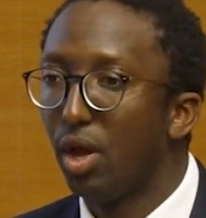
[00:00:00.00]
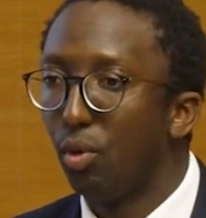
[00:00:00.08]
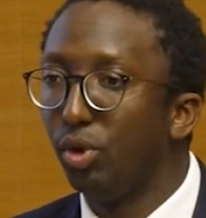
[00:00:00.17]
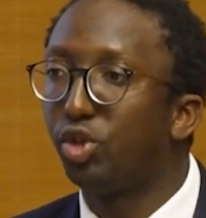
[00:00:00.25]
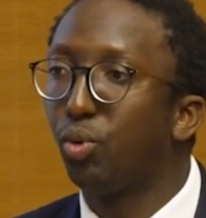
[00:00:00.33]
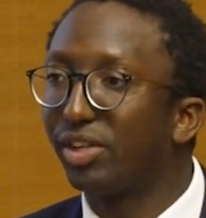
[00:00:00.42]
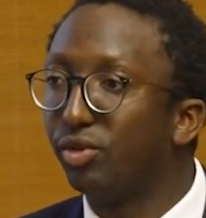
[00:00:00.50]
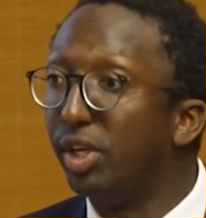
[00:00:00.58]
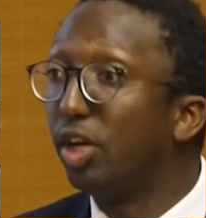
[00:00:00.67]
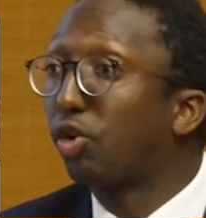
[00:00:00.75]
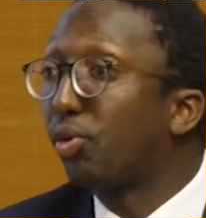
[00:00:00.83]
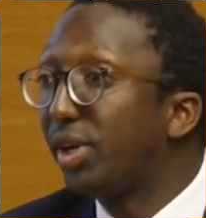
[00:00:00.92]
which was an
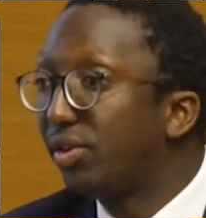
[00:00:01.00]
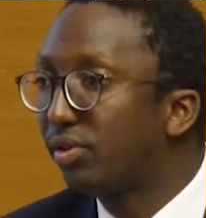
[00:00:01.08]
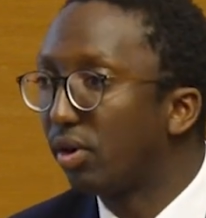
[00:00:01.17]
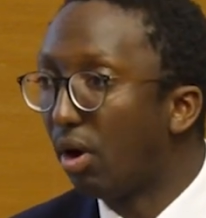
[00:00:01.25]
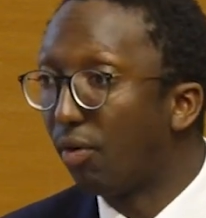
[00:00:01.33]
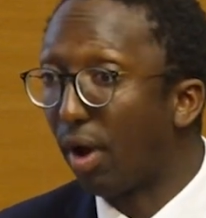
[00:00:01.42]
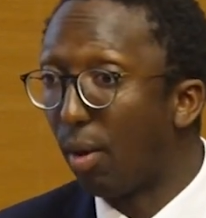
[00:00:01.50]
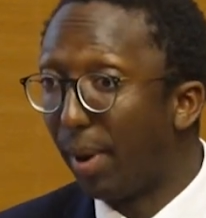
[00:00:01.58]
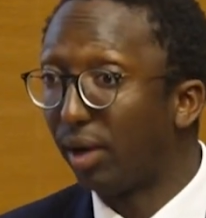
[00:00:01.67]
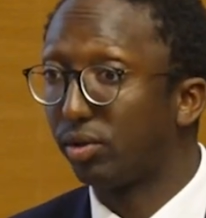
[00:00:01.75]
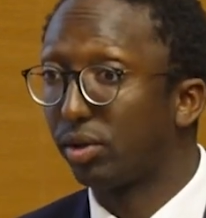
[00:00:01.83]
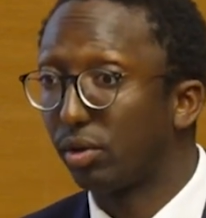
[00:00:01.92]
increase of
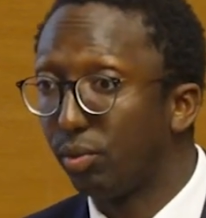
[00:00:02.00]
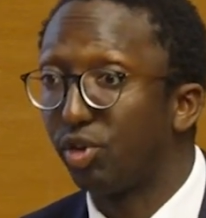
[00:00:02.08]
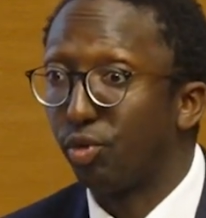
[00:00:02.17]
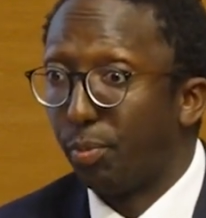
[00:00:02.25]
which